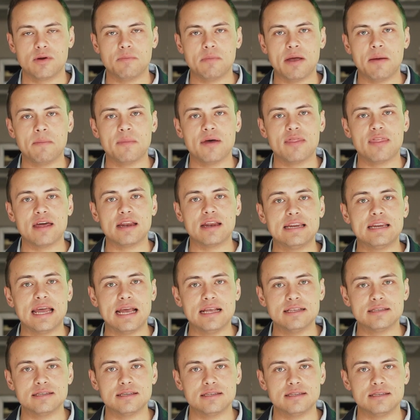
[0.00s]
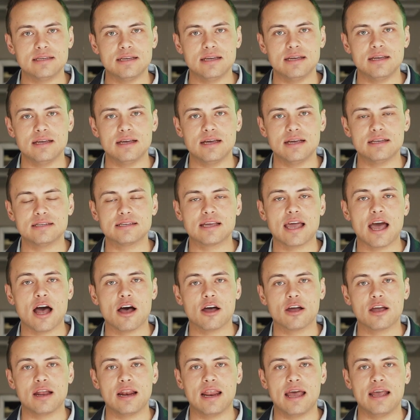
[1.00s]
Remember density is
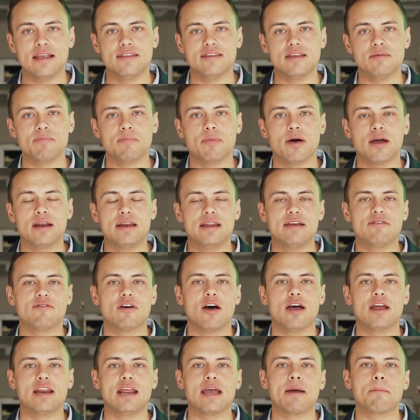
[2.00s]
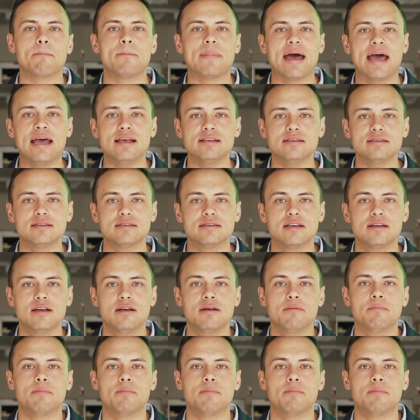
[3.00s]
calculated by dividing mass